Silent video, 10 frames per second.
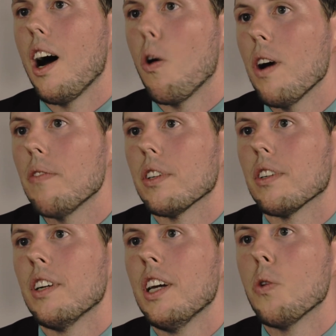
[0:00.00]
However,
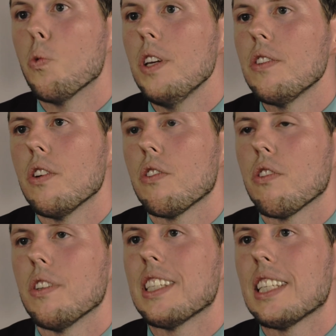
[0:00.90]
research
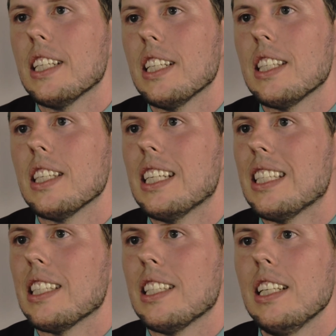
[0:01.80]
on skills
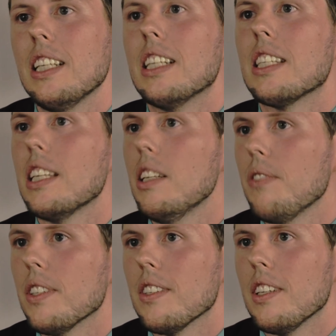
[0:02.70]
is still in its
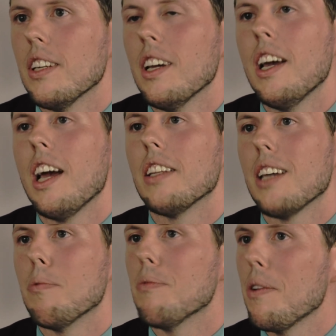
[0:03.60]
infancy, and
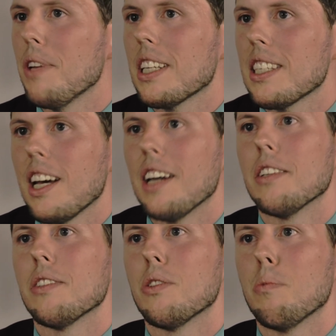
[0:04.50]
I'm very
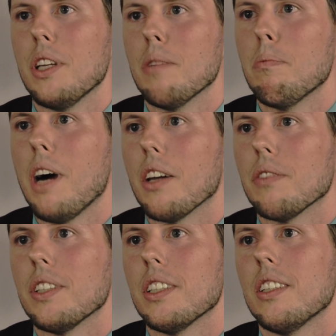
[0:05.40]
excited to be part of
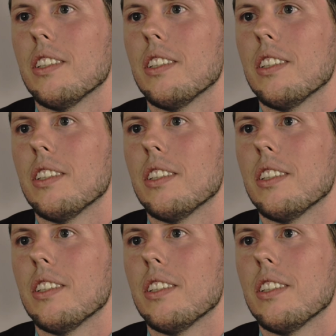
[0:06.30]
it.